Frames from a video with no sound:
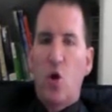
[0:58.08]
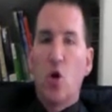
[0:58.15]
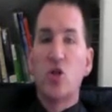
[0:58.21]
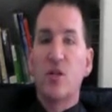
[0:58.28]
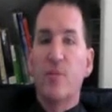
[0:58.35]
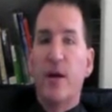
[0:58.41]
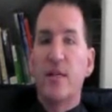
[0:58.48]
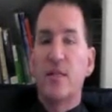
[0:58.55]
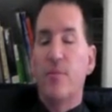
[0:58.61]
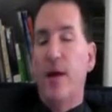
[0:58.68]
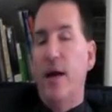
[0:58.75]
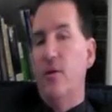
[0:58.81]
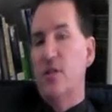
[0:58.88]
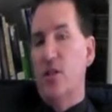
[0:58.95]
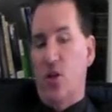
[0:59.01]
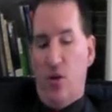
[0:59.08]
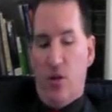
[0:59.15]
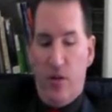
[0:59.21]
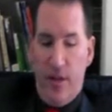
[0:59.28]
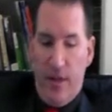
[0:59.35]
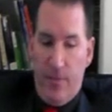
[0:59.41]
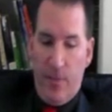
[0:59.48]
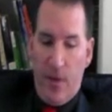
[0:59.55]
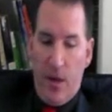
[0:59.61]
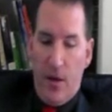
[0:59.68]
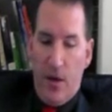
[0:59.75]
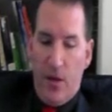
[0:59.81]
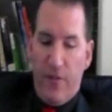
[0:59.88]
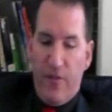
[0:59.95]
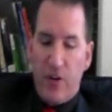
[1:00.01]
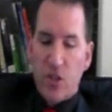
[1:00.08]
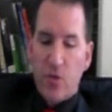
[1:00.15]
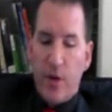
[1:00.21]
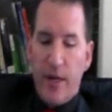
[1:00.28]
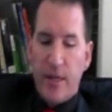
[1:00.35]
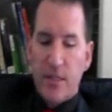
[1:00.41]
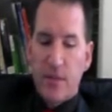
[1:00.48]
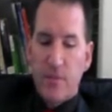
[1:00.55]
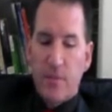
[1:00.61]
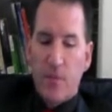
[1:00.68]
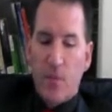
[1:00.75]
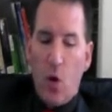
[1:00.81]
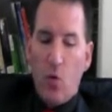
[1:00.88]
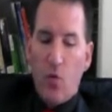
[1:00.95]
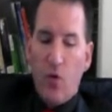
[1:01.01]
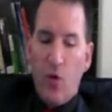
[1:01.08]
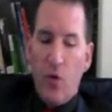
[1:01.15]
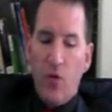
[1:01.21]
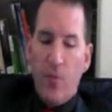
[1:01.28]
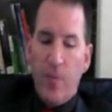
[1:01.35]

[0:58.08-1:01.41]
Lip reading: constant money supply is a good thing. The first one is, although